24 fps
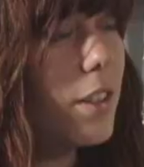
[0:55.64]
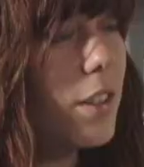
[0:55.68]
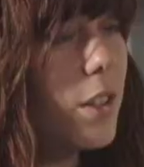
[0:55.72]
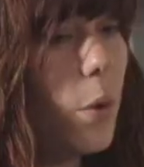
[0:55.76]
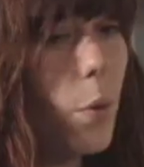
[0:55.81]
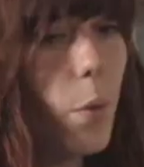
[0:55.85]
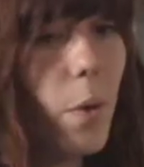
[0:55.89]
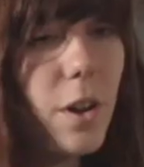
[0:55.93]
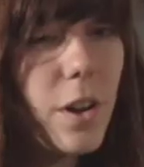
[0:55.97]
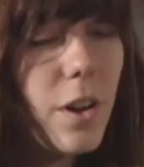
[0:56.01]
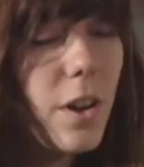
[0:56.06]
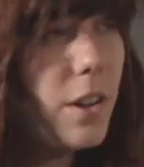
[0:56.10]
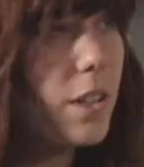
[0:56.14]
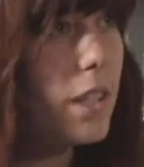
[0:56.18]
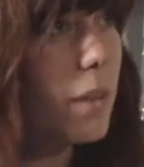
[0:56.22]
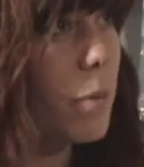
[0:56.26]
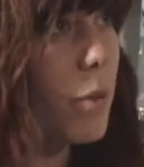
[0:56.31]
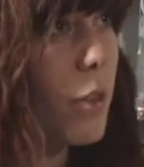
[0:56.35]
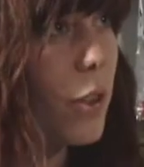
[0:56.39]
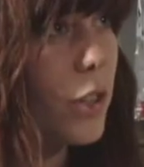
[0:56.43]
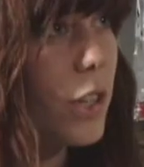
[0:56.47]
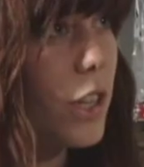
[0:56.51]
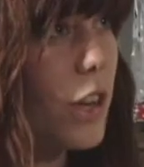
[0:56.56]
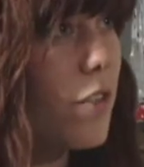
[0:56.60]
So what are some
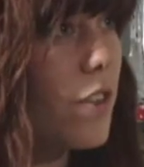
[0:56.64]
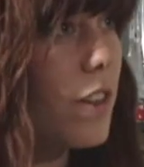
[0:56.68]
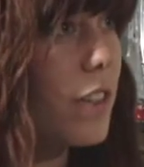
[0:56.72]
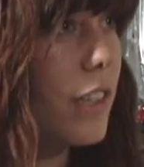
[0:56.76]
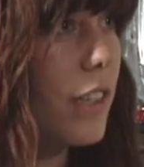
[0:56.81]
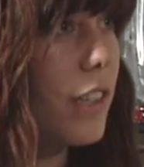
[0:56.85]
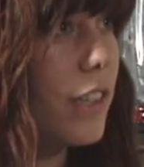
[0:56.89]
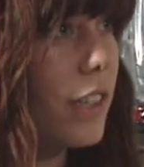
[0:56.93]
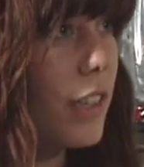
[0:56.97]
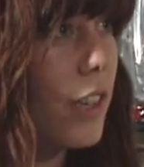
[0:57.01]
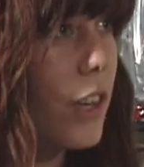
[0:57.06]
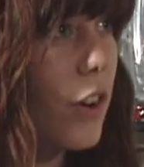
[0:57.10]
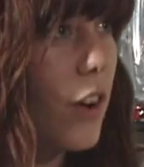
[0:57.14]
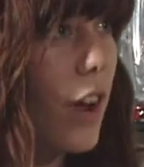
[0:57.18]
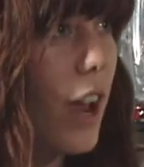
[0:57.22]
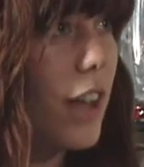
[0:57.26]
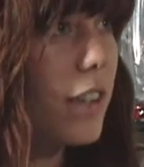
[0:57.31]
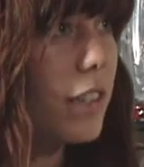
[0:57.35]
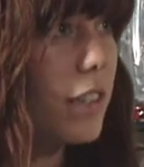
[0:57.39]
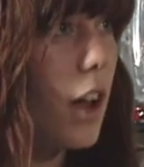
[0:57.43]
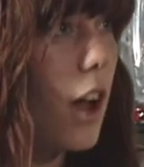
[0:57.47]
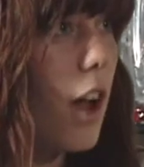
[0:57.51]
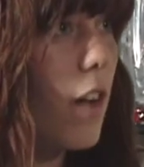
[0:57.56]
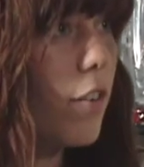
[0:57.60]
of the services that you
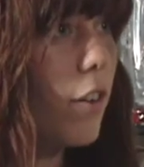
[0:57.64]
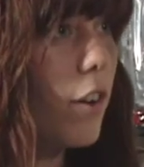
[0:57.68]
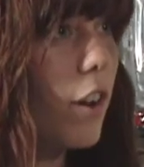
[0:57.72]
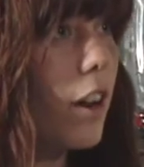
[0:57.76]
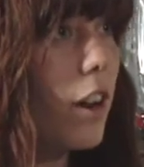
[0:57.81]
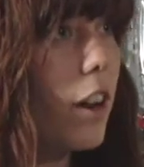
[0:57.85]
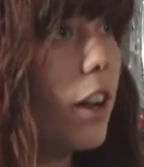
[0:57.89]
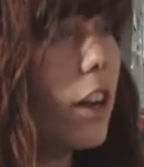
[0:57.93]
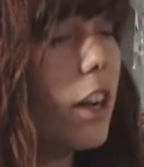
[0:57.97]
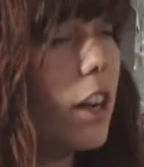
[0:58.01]
guys offer?